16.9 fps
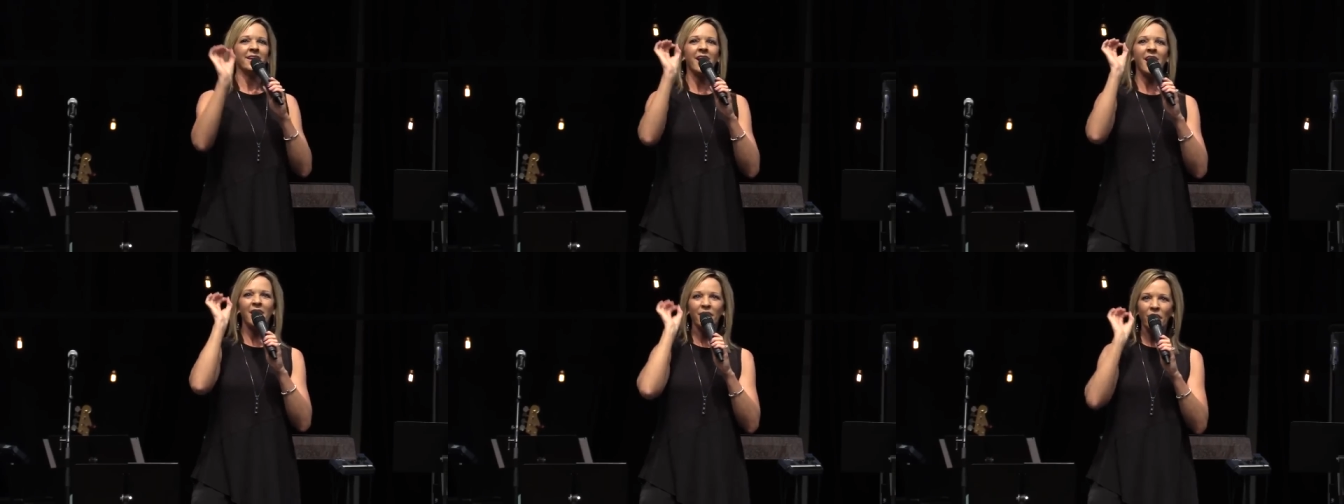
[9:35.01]

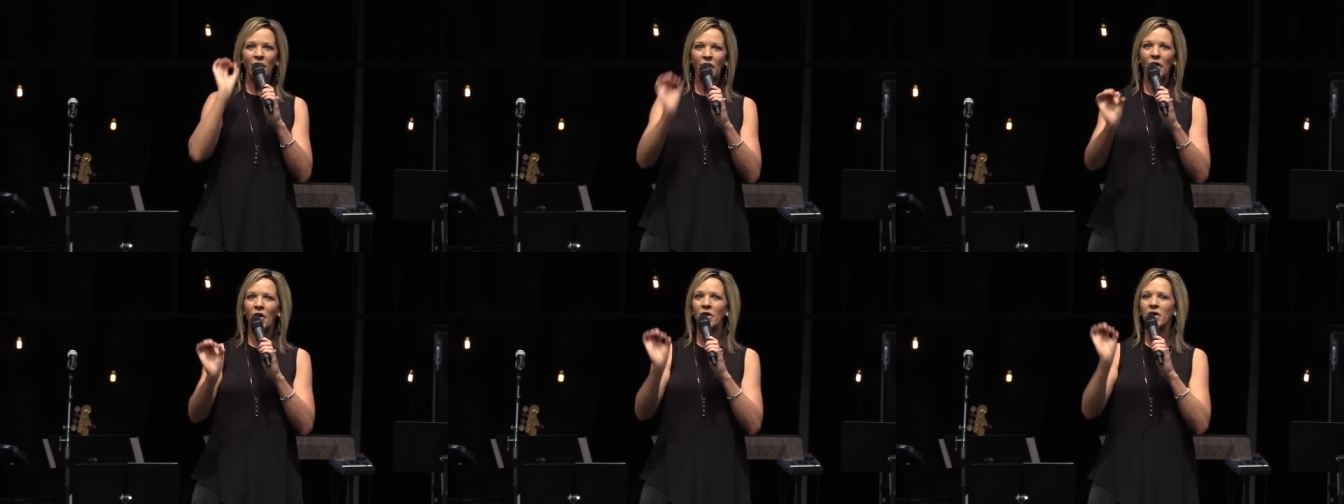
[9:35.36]
God
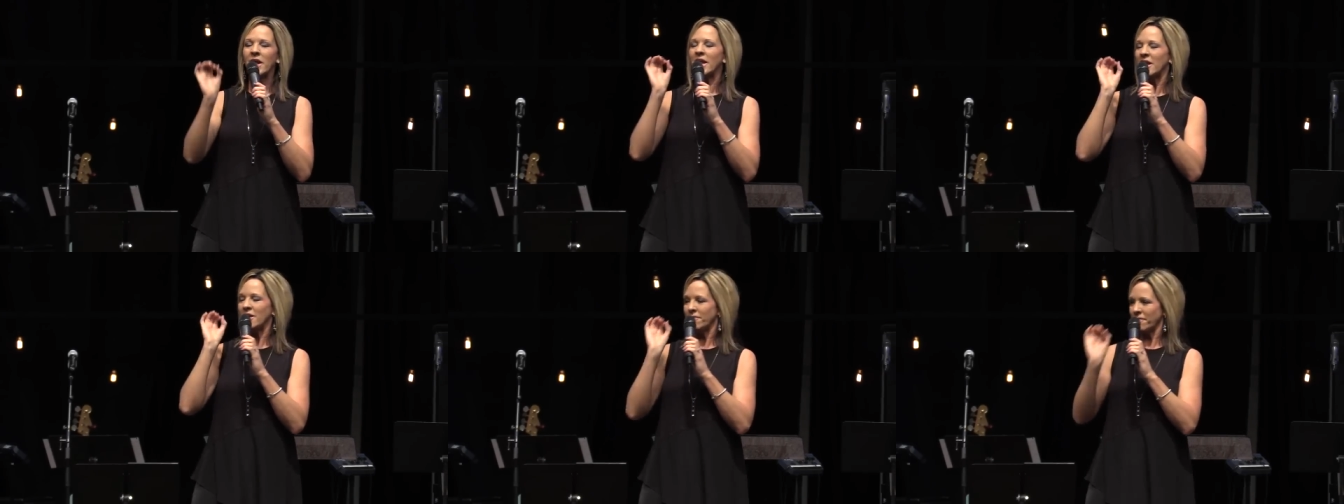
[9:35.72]
heard,
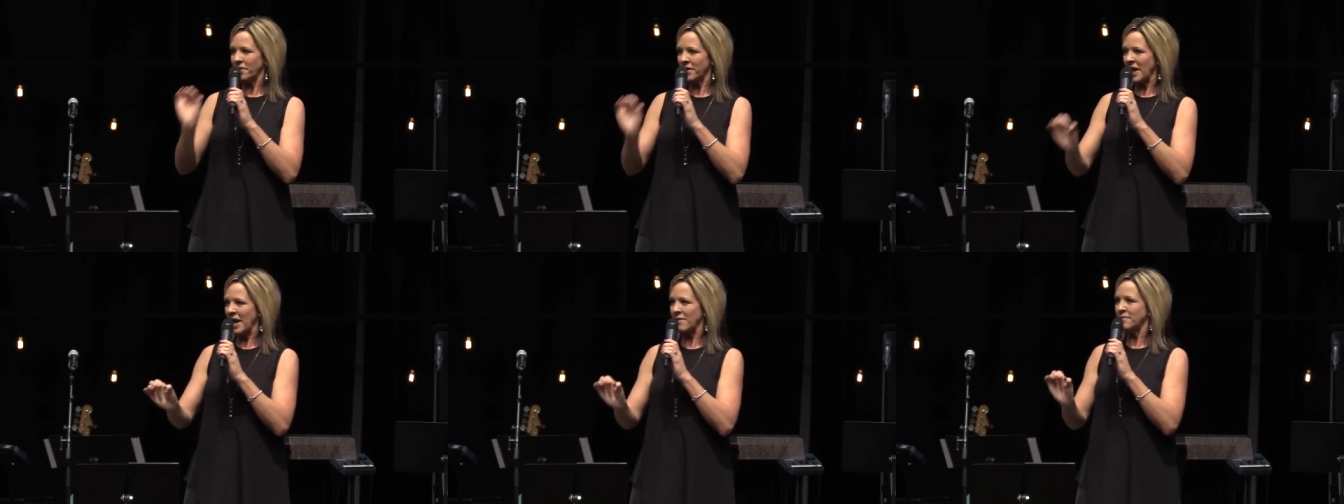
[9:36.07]
he
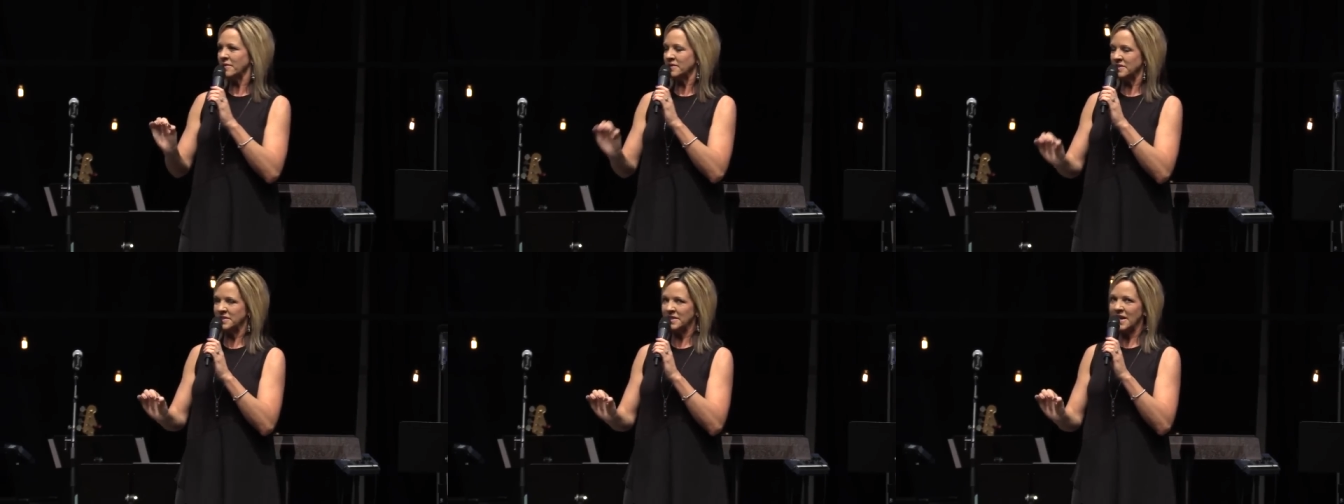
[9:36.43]
forgave
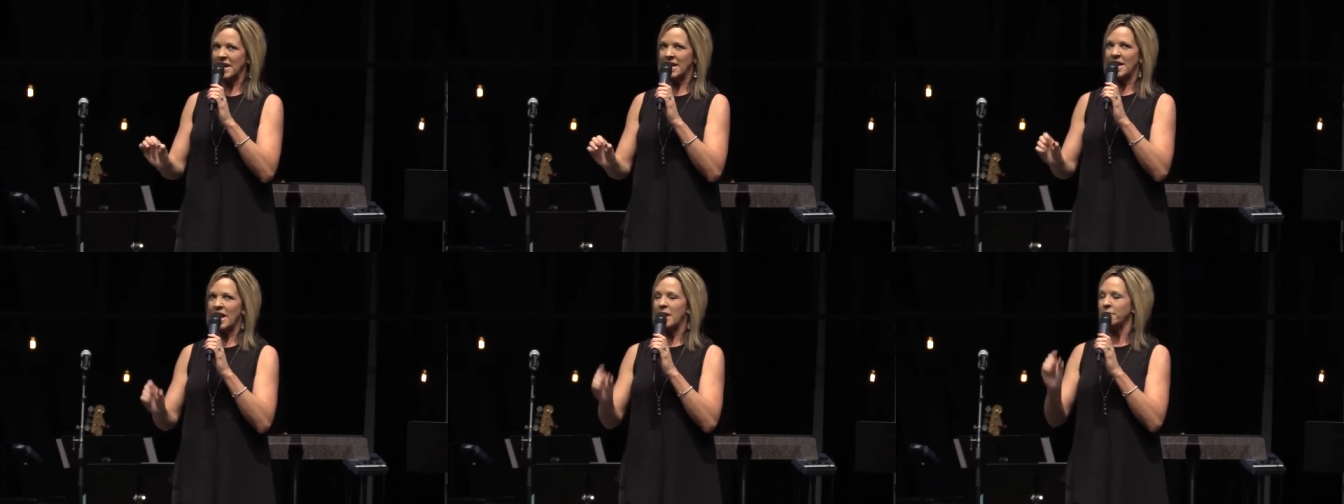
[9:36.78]
the
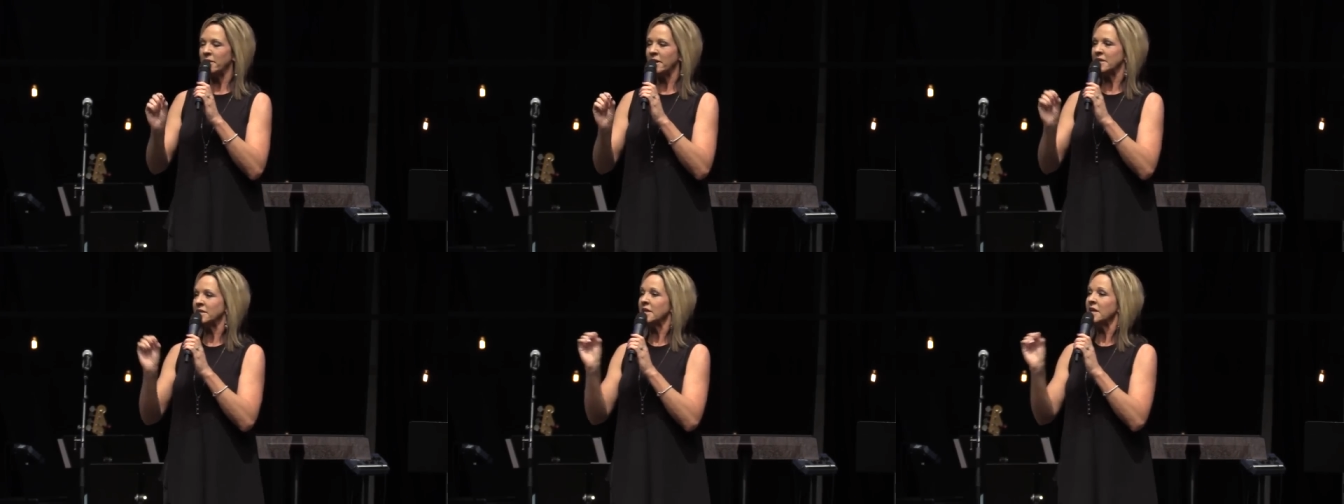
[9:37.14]
sin and
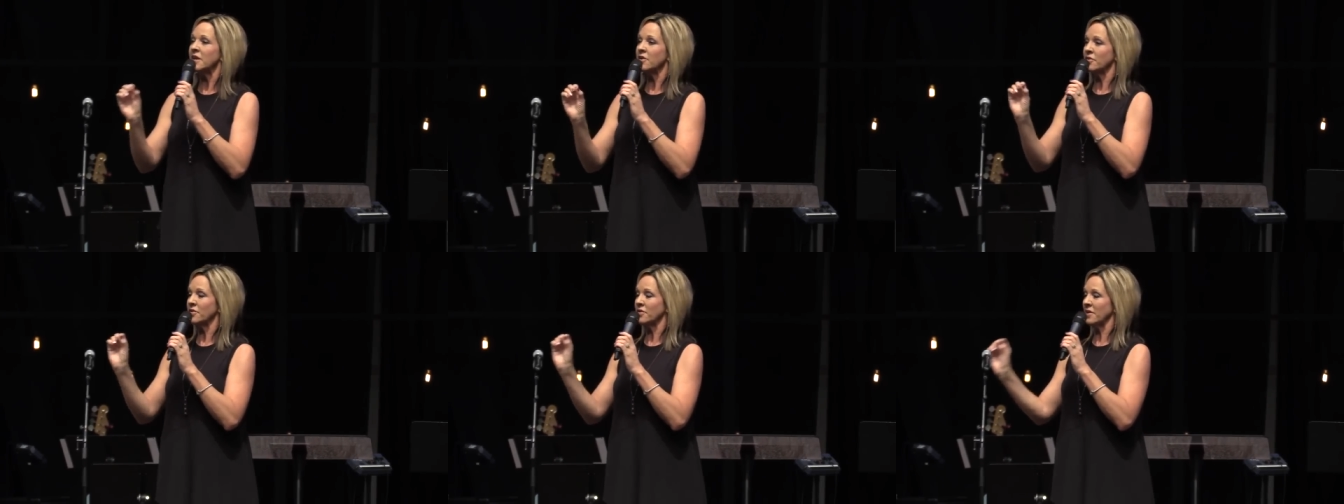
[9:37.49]
began to
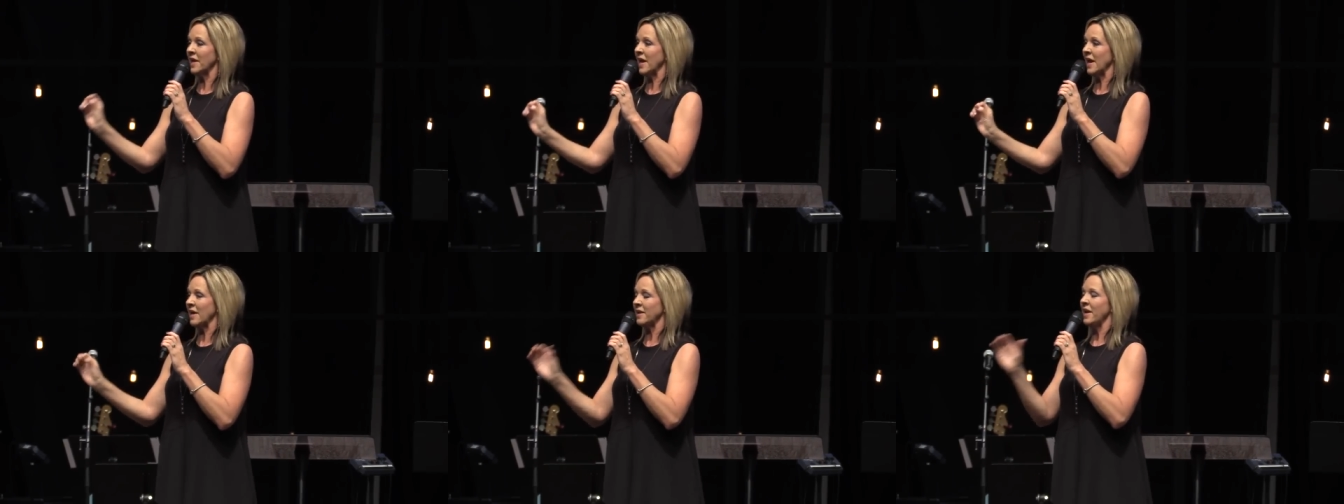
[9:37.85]
heal their
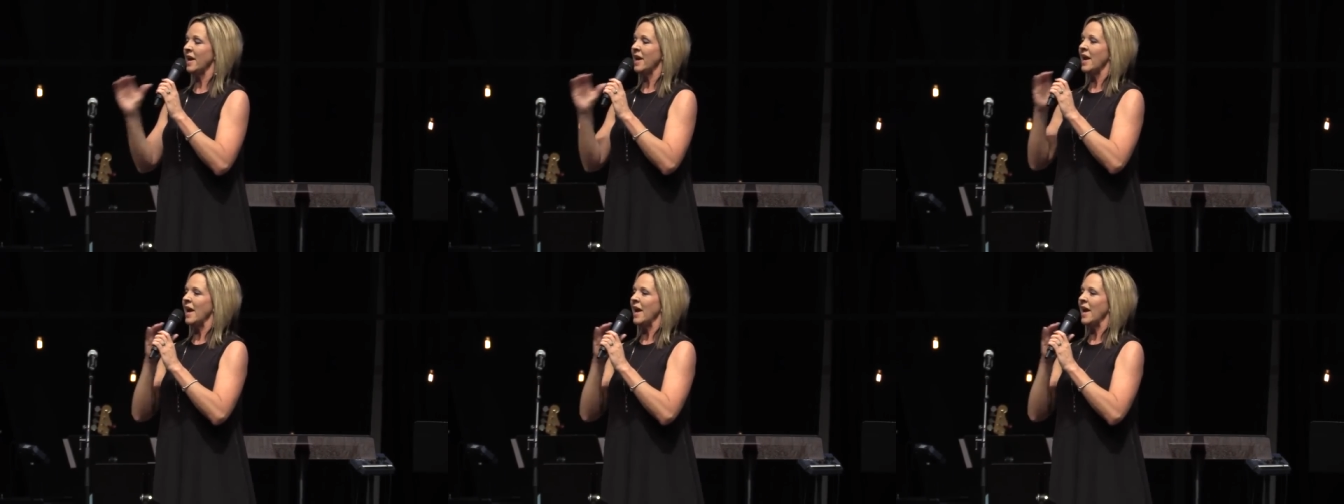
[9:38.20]
land.